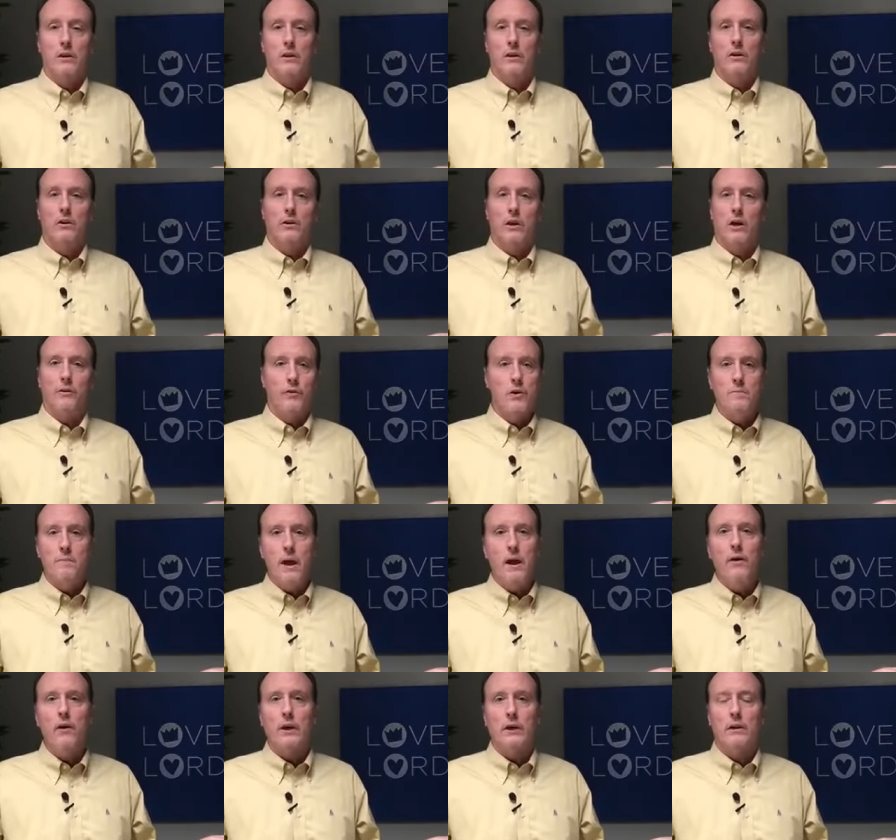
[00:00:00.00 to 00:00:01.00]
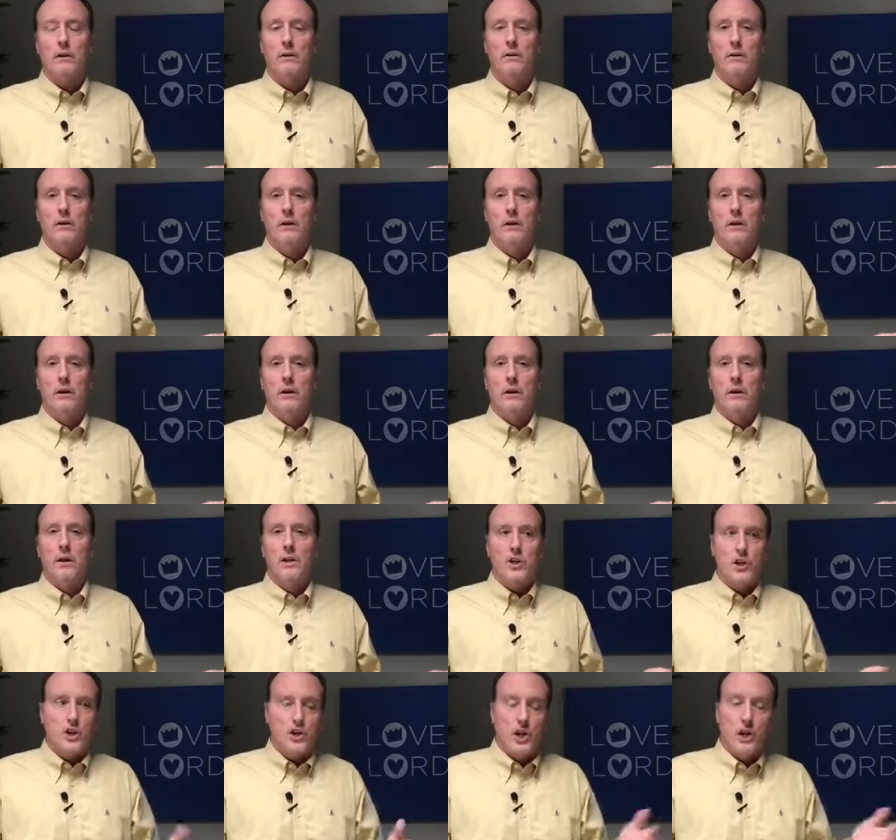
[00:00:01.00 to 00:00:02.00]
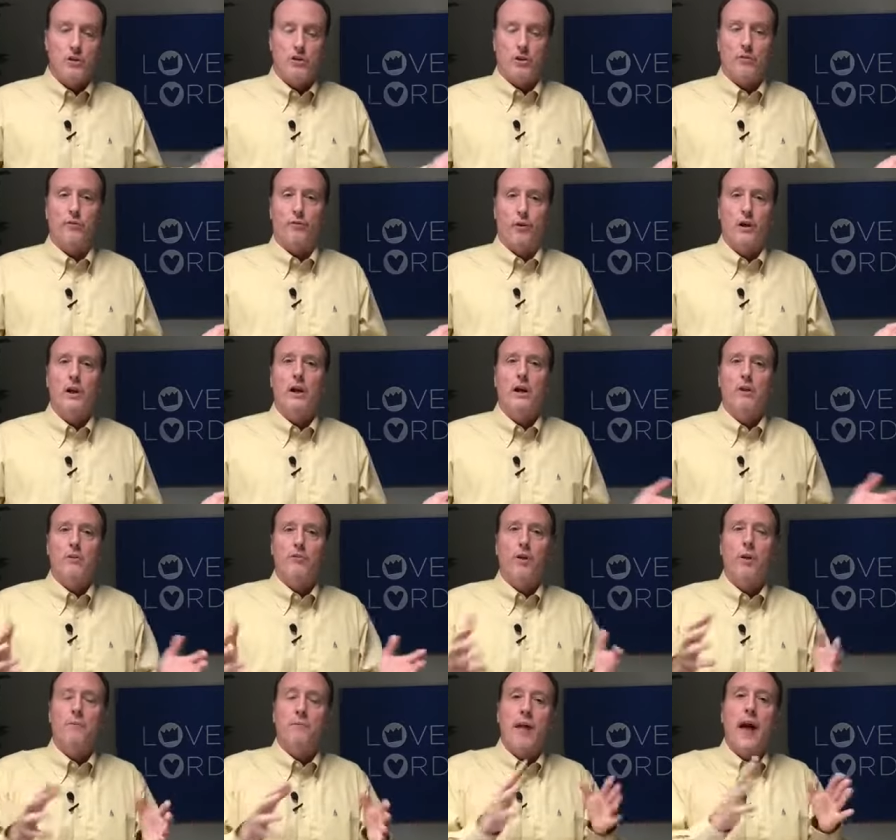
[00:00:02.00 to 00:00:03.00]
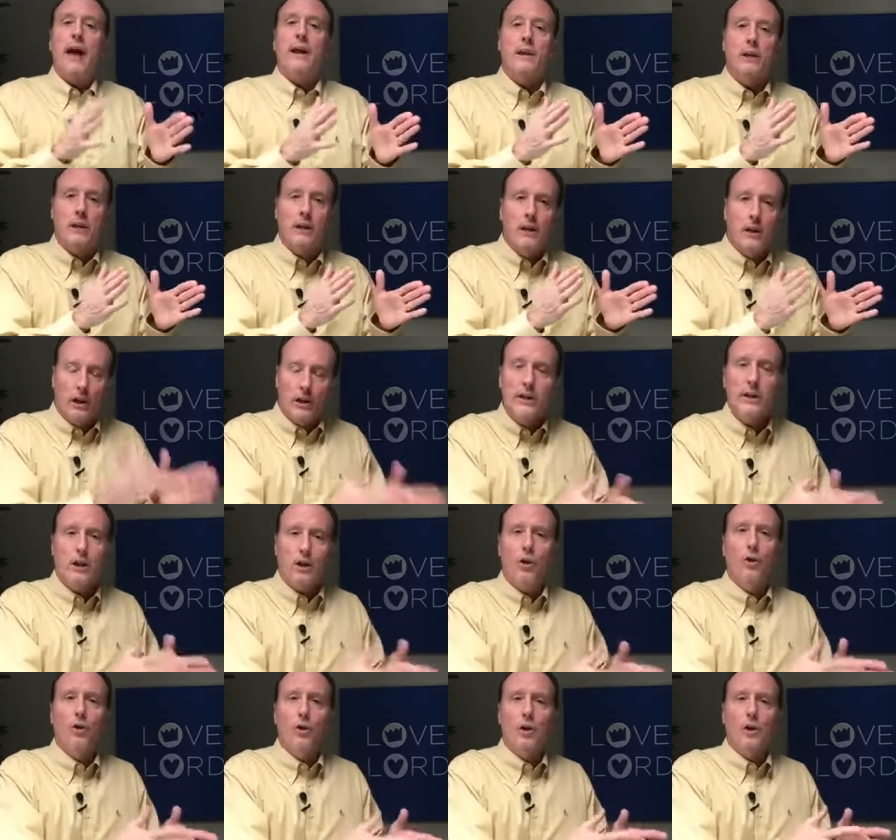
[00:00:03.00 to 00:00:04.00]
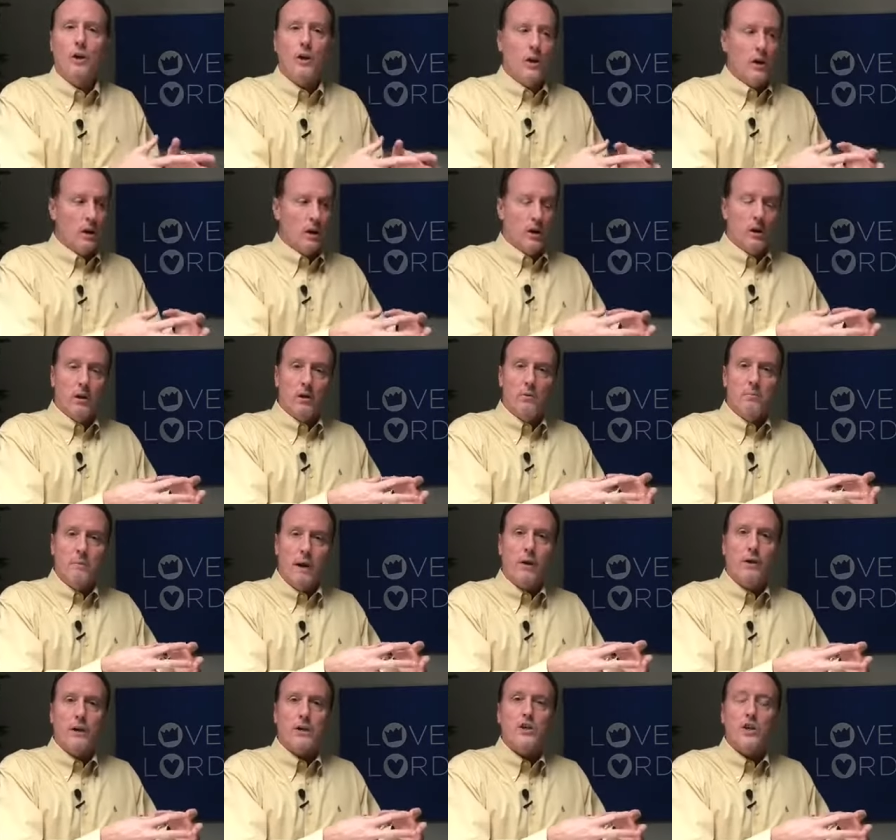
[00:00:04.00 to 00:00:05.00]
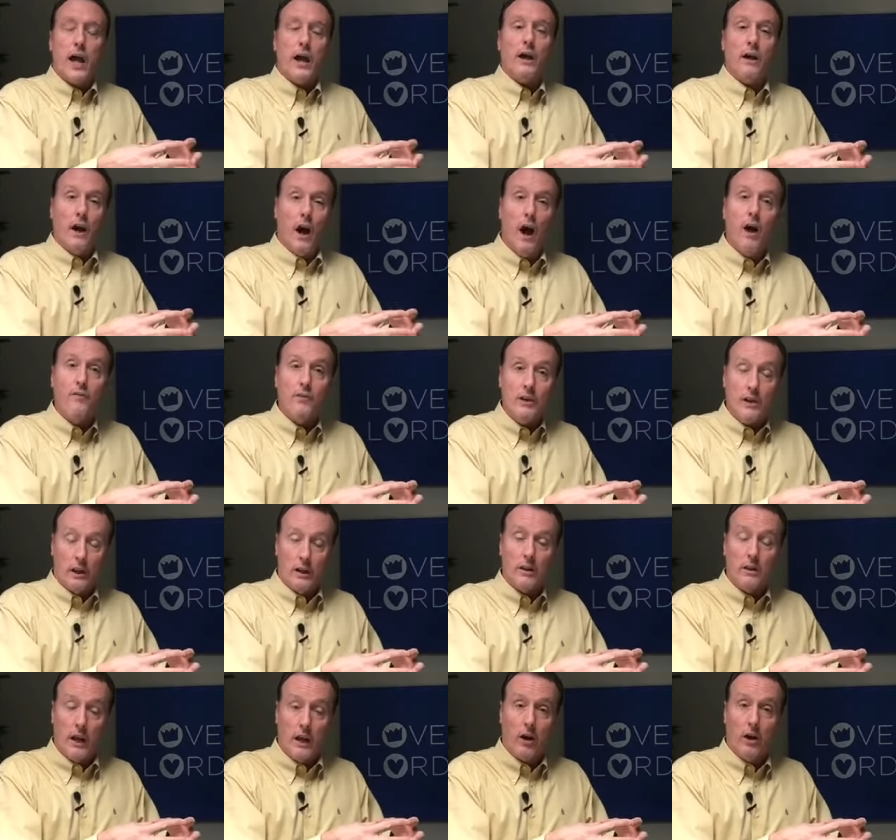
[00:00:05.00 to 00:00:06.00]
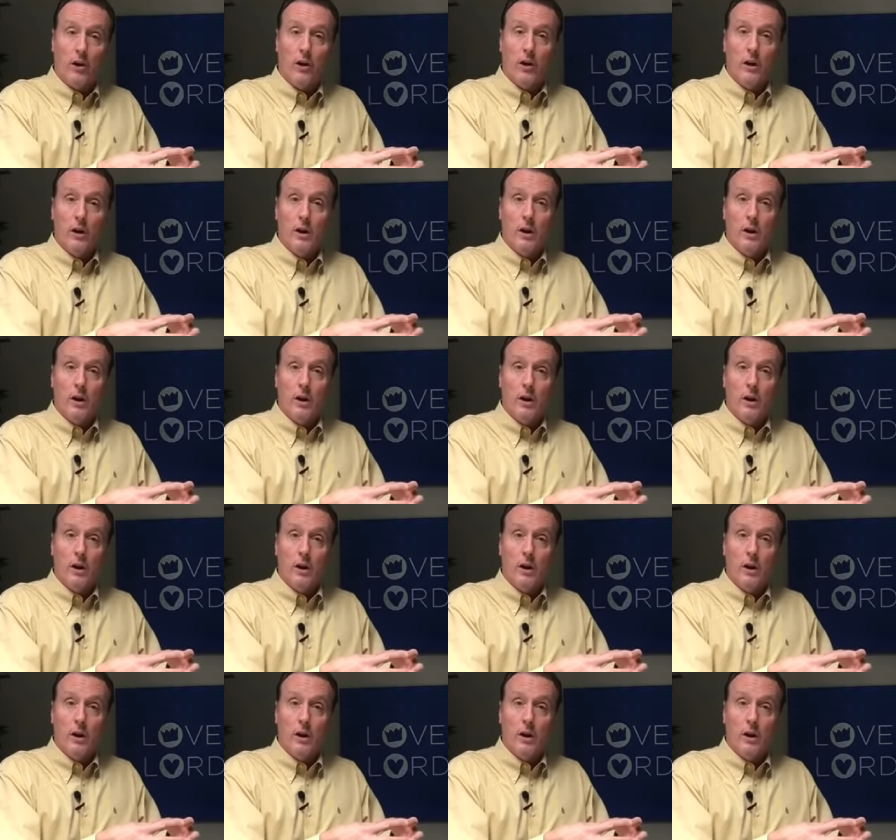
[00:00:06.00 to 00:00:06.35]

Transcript: you can get remarried. It just says you're free from that legal marriage, that covenant there.